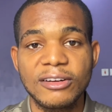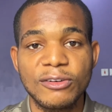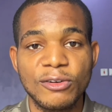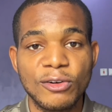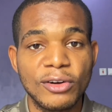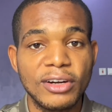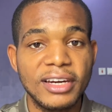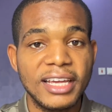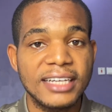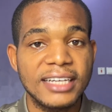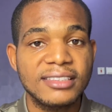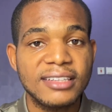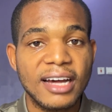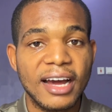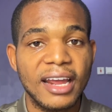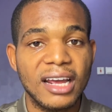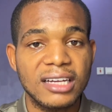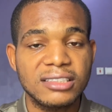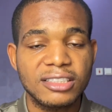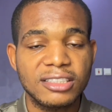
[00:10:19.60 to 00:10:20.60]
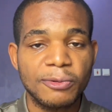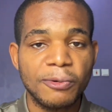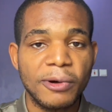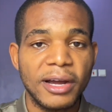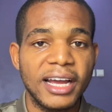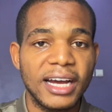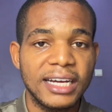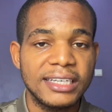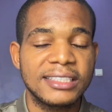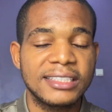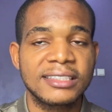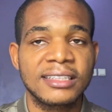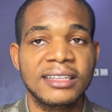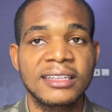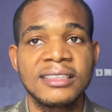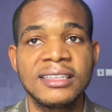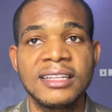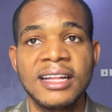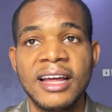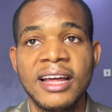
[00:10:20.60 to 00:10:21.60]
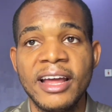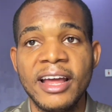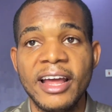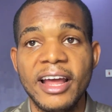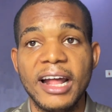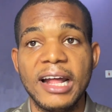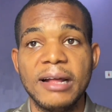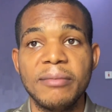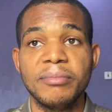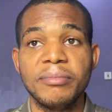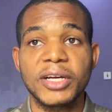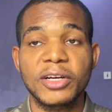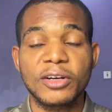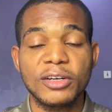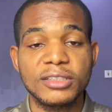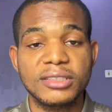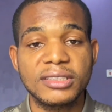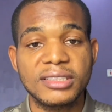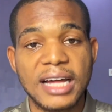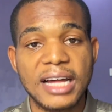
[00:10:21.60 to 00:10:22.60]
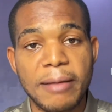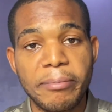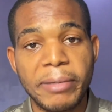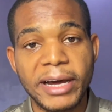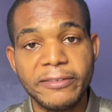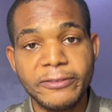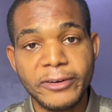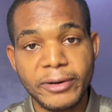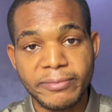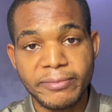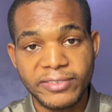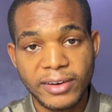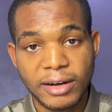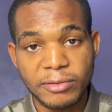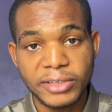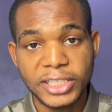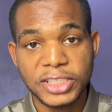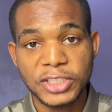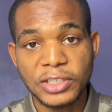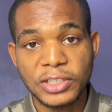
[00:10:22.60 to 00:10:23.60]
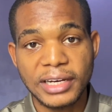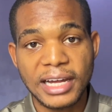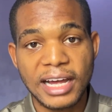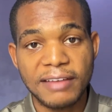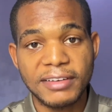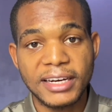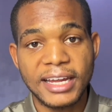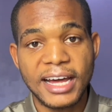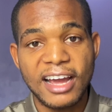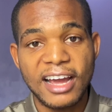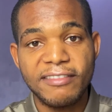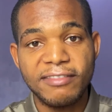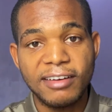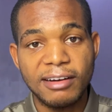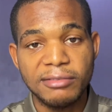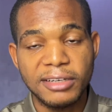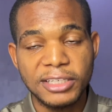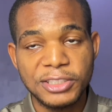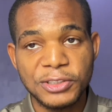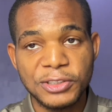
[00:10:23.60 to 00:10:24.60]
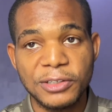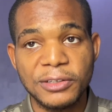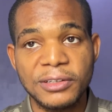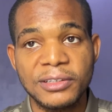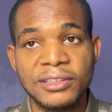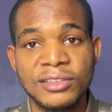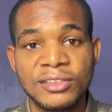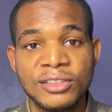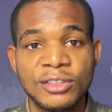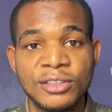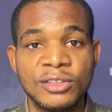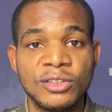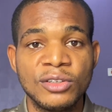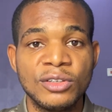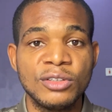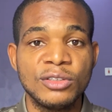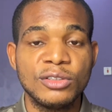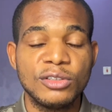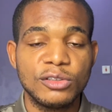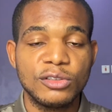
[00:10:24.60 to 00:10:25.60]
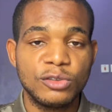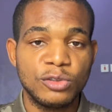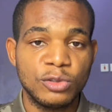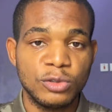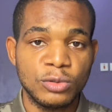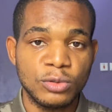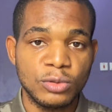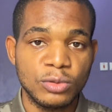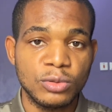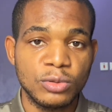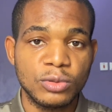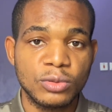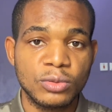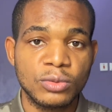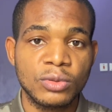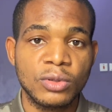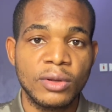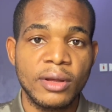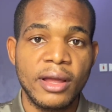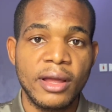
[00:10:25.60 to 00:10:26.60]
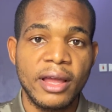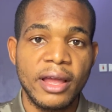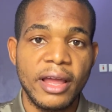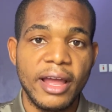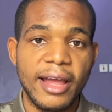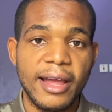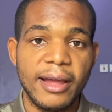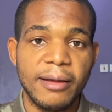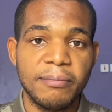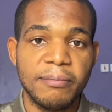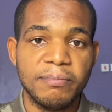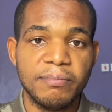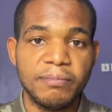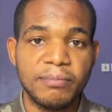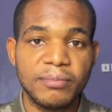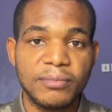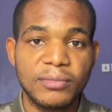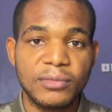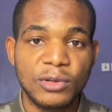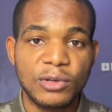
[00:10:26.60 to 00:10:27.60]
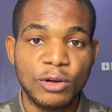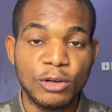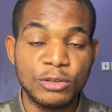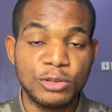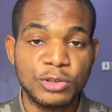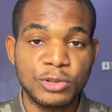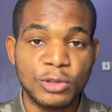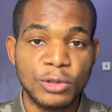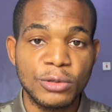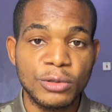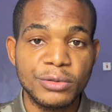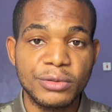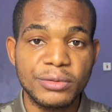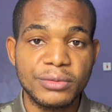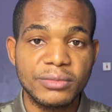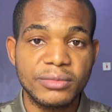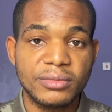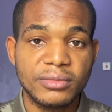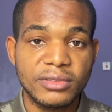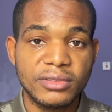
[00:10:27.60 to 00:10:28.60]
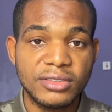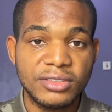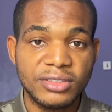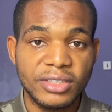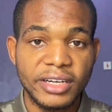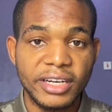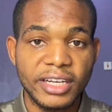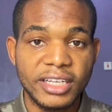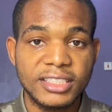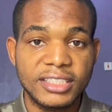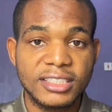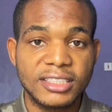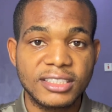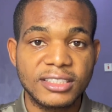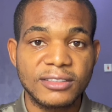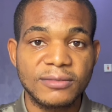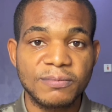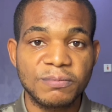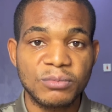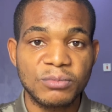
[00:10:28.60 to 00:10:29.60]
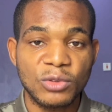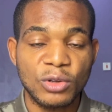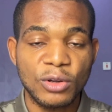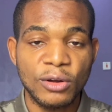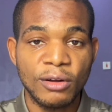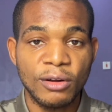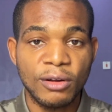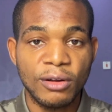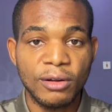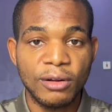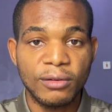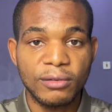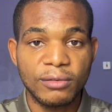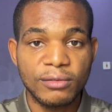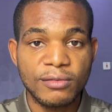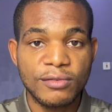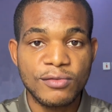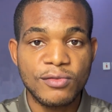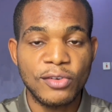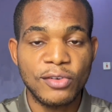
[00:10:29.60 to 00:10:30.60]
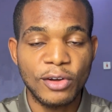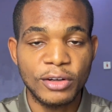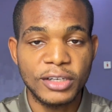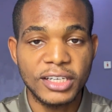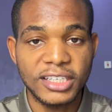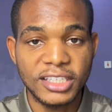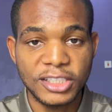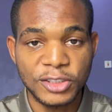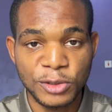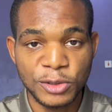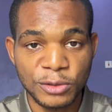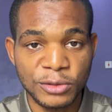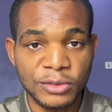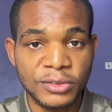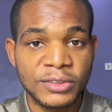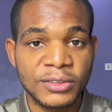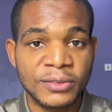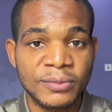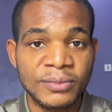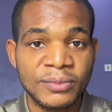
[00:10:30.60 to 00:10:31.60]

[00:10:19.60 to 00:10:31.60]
only as high as required. Because apart from foundation, having a high foundation to control drainage or flooding issues,